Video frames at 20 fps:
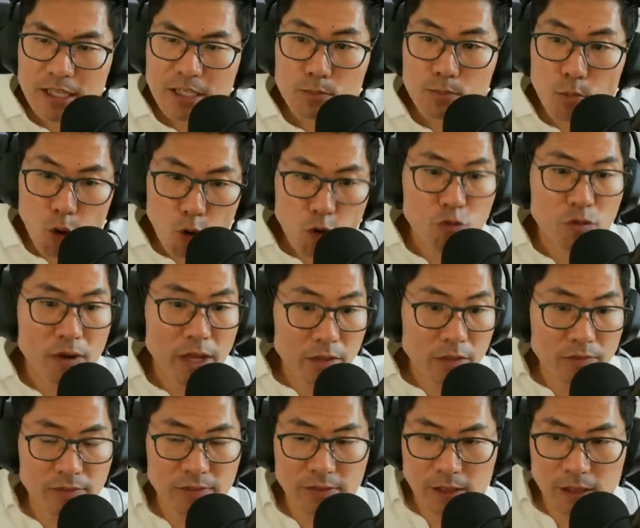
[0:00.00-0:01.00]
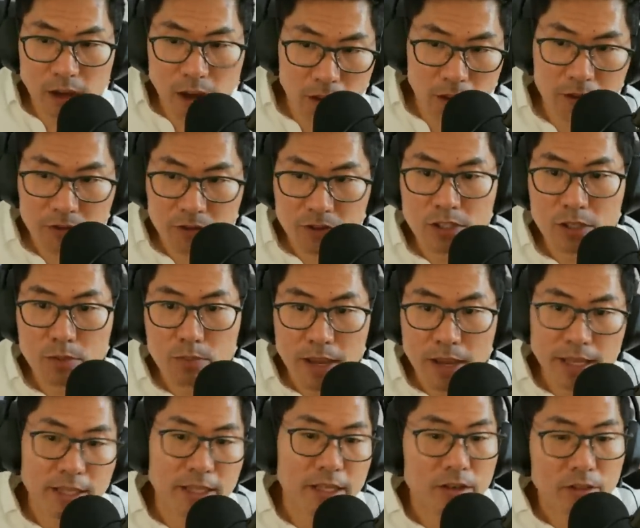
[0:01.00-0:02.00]
more relevant than others
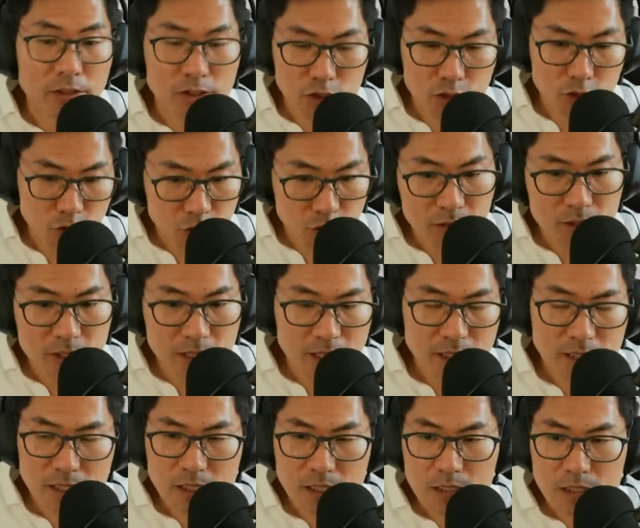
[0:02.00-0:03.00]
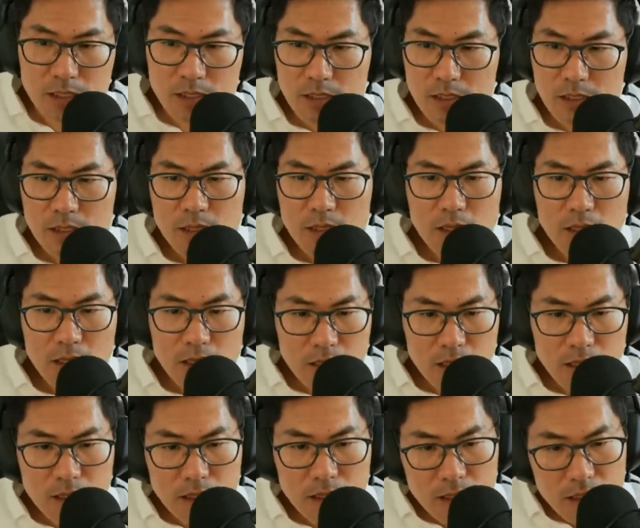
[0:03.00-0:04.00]
depending on the circumstances?
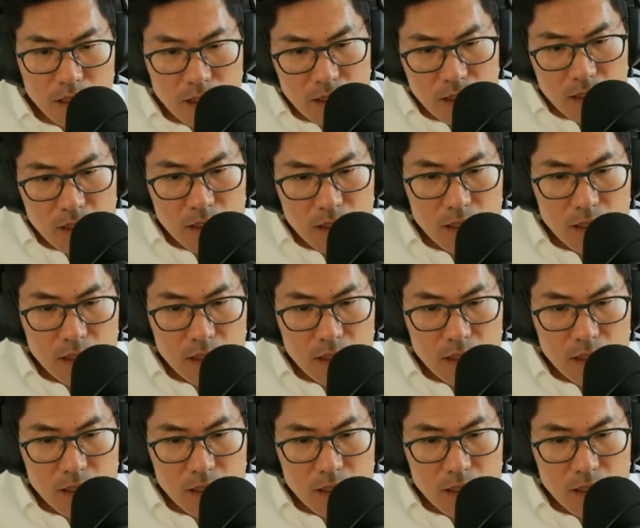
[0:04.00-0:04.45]
Well, we talked